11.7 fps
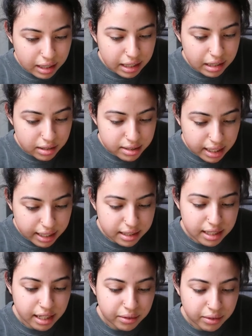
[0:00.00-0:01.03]
It looks like
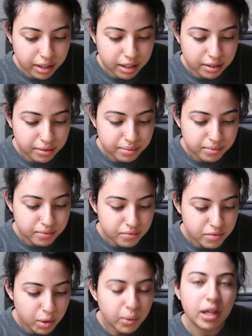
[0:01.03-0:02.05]
it's handwritten.
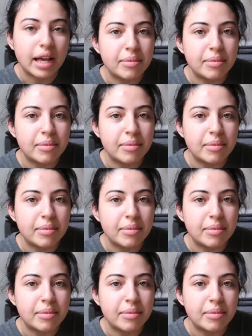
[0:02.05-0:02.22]
Well,